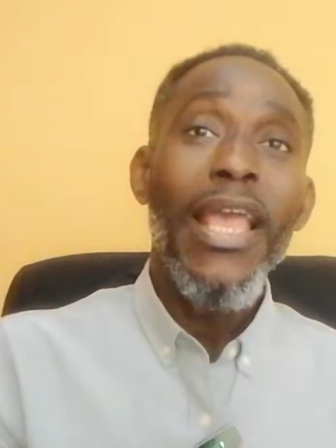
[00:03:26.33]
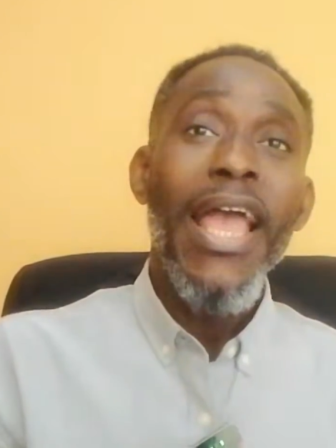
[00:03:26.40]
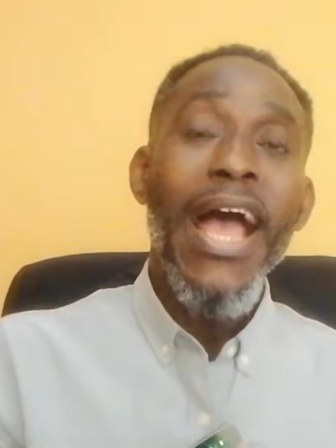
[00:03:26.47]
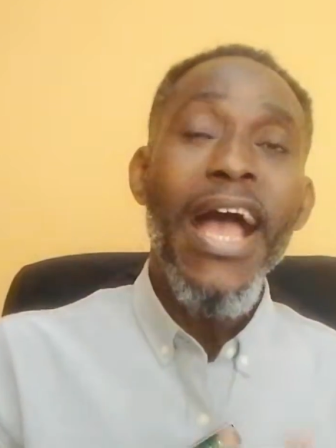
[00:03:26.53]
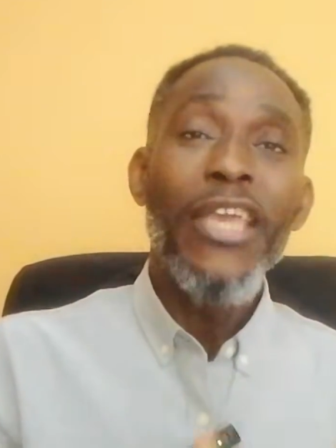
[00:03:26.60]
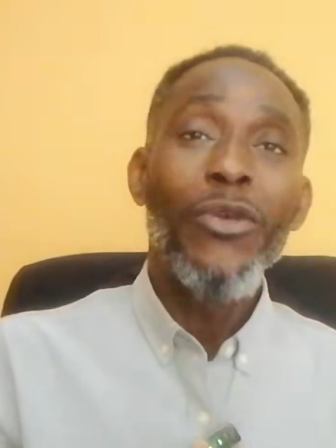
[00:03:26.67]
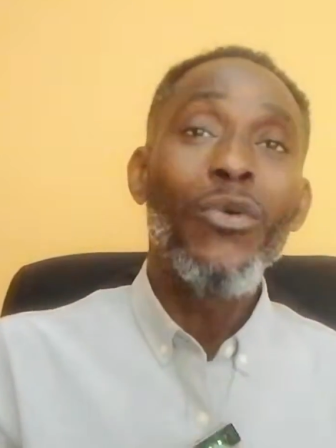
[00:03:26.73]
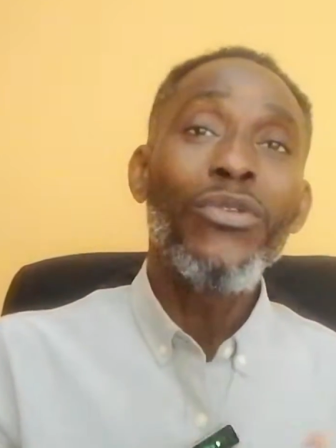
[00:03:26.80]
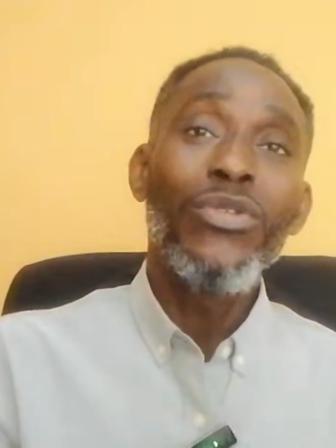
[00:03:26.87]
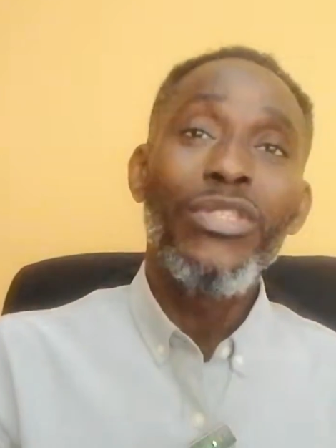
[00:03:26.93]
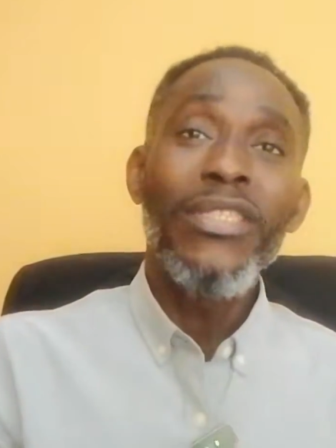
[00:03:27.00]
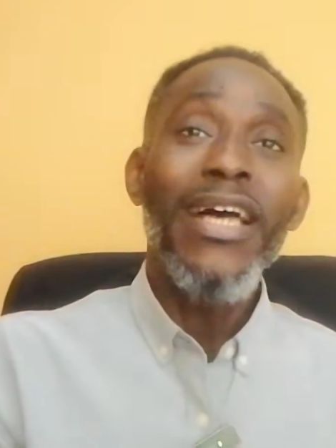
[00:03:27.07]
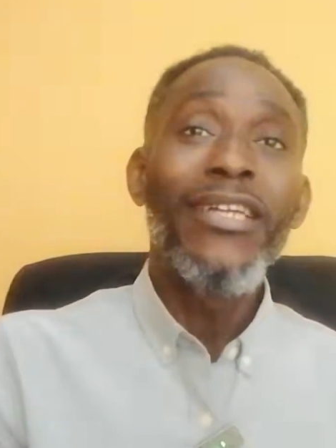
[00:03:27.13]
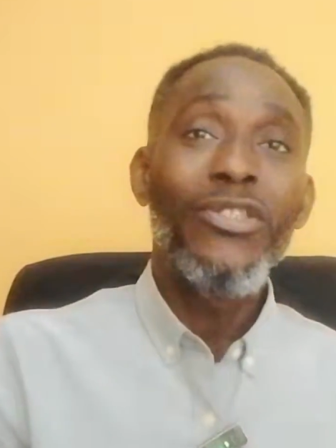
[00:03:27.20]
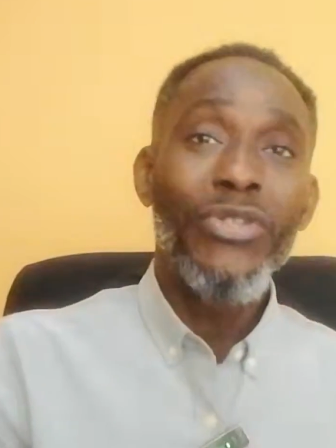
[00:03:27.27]
and you want to
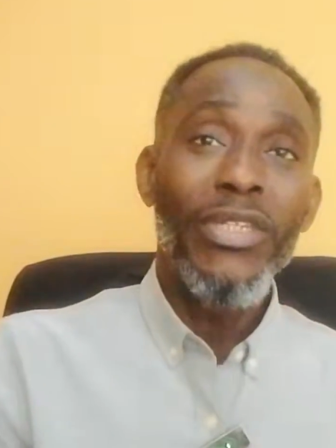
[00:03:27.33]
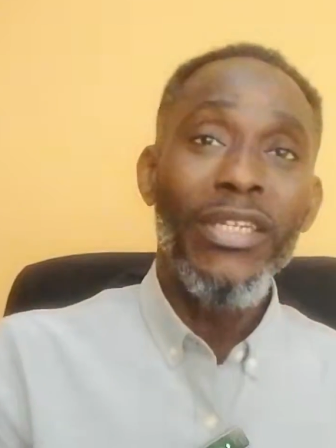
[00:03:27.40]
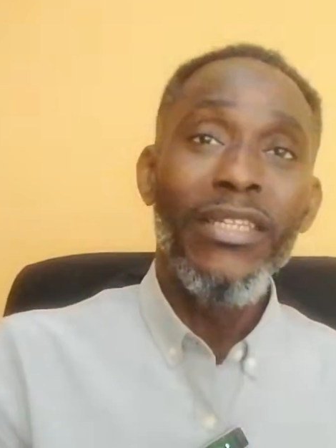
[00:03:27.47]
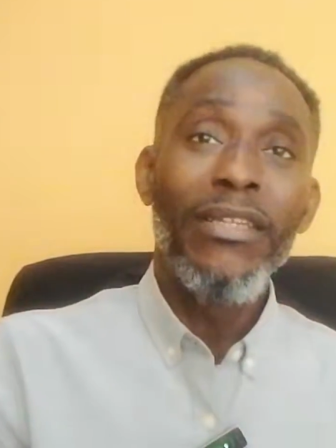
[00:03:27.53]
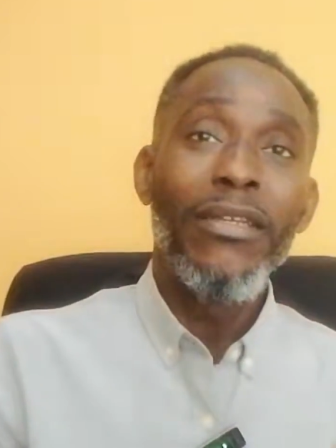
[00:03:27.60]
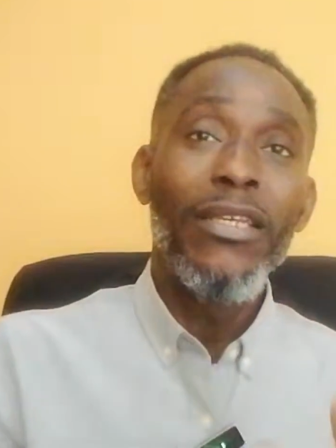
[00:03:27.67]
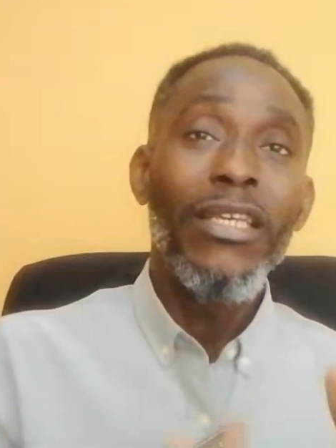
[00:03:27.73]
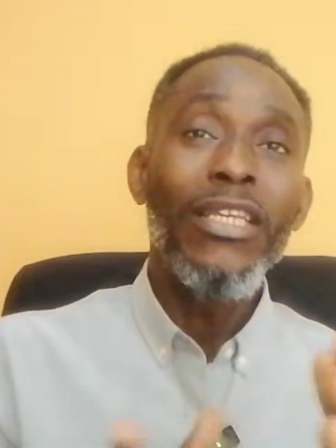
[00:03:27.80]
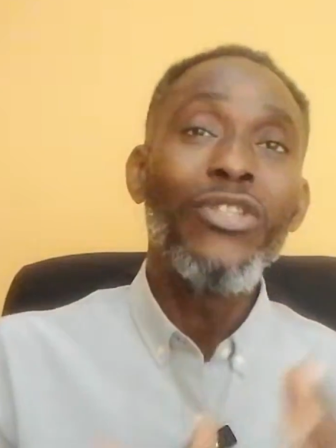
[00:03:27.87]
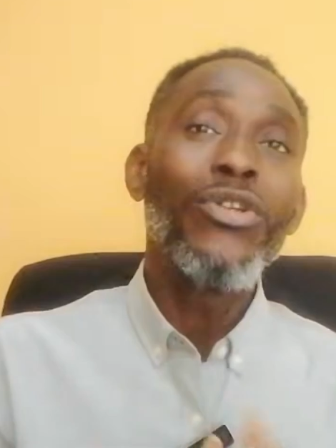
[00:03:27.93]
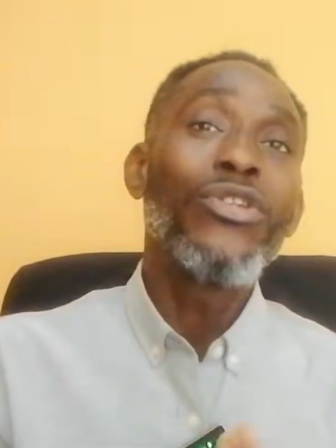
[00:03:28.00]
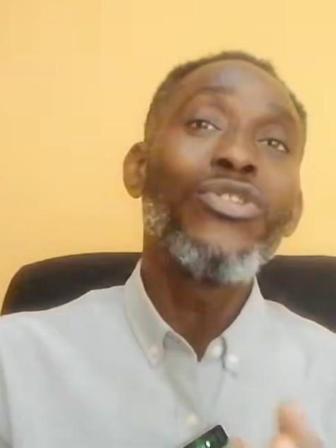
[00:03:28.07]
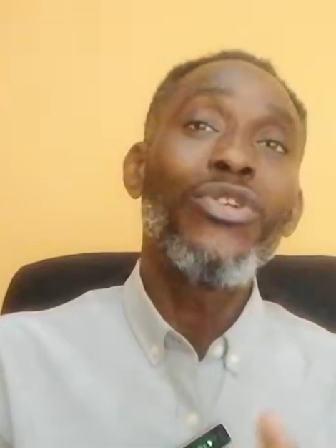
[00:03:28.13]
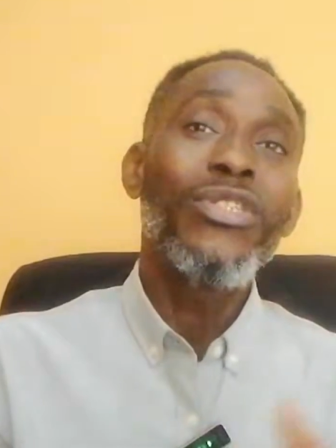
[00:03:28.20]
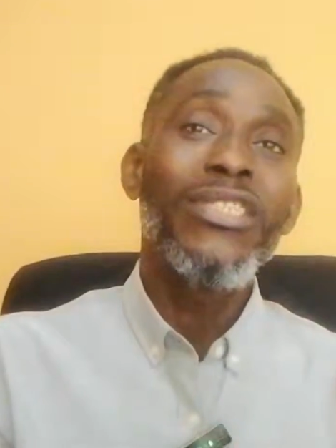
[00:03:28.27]
start trading. You don't
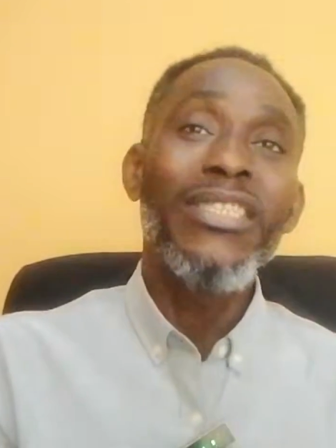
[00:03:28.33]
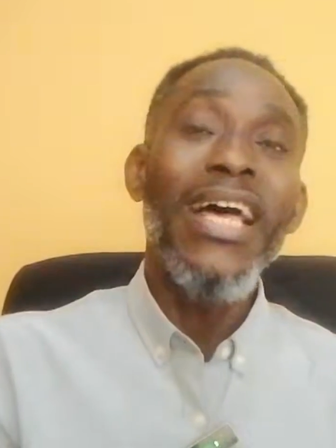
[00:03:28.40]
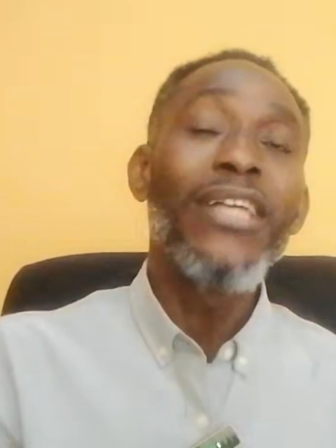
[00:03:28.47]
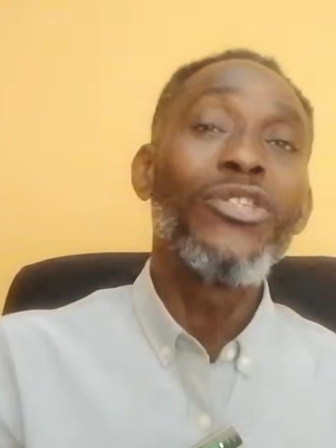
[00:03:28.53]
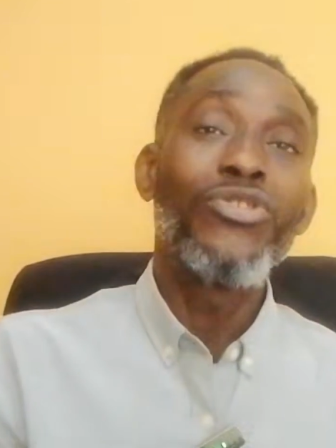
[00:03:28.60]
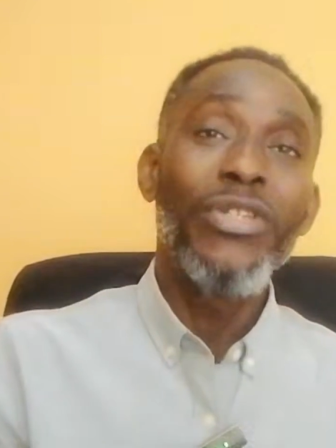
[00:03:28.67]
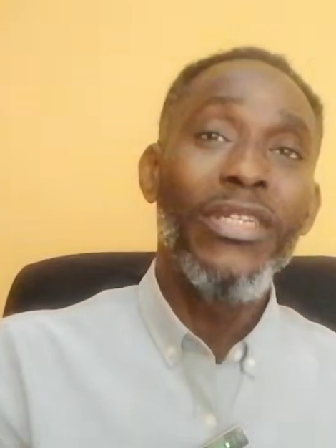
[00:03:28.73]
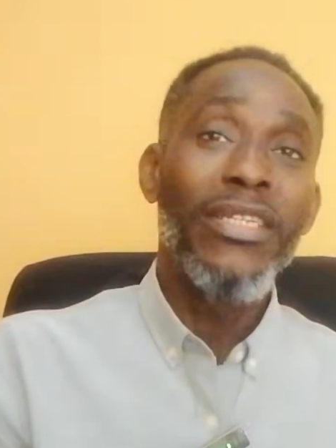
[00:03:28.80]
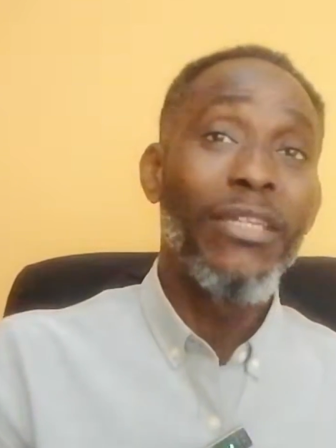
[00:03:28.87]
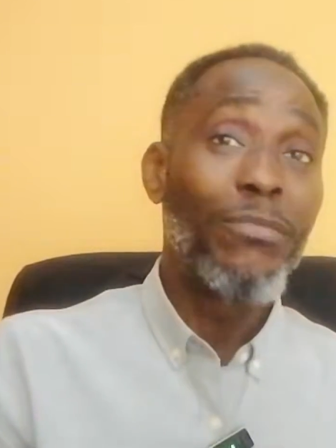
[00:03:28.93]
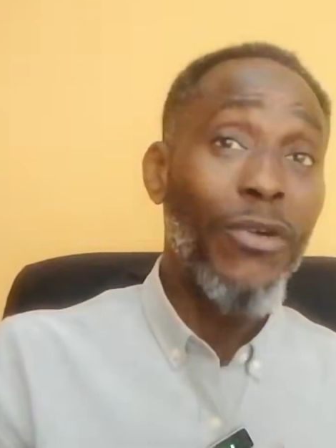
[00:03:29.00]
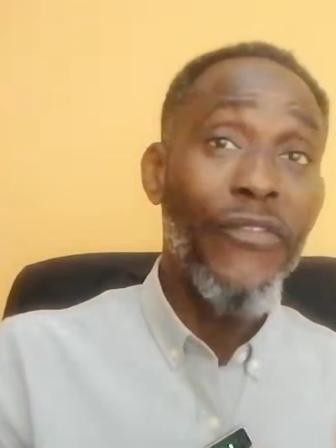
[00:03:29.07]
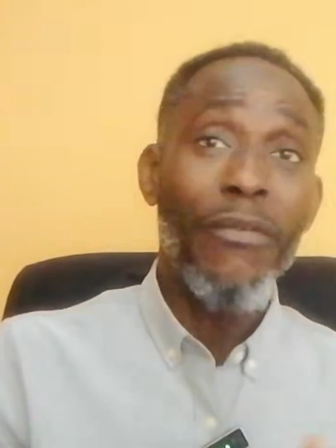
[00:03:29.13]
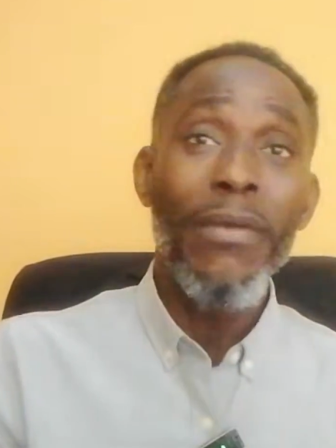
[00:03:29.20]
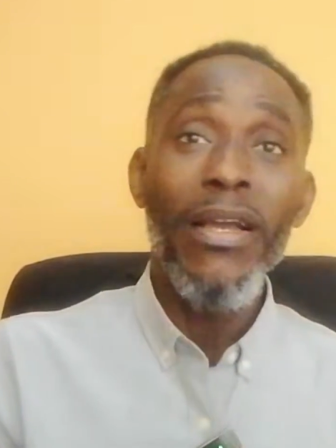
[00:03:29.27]
just start trading the
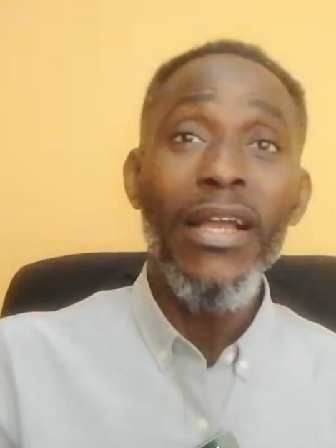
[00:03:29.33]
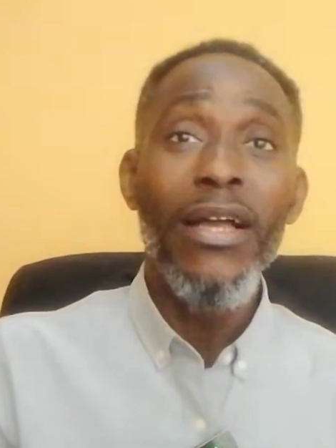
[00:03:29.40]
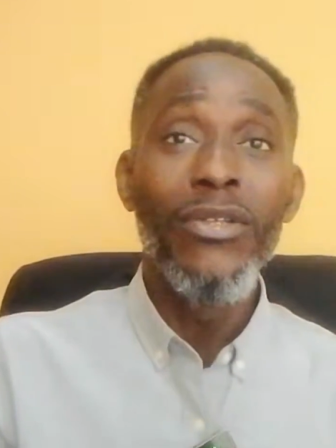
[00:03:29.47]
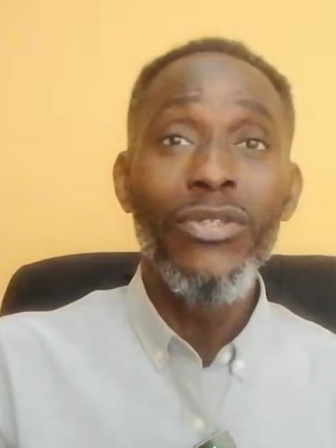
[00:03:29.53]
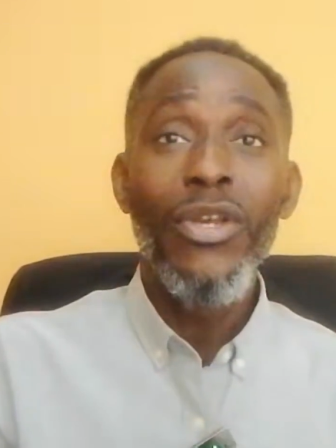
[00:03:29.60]
profit account.